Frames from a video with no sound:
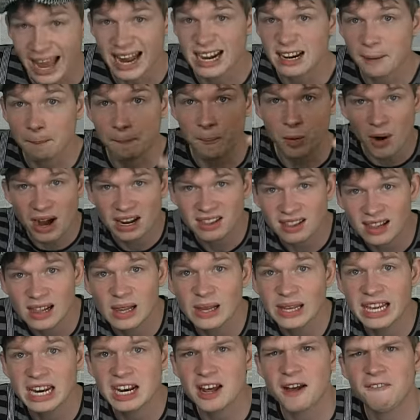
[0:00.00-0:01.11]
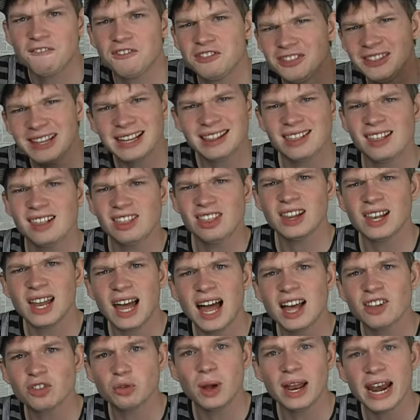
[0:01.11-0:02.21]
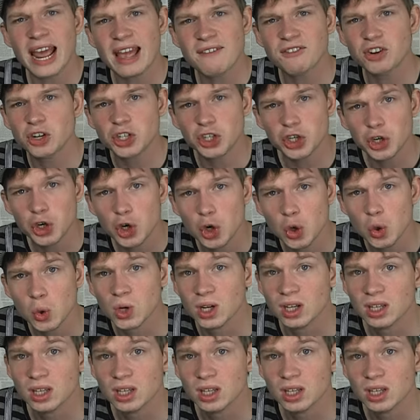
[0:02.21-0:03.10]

And depressingly enough, this is the last one ever too.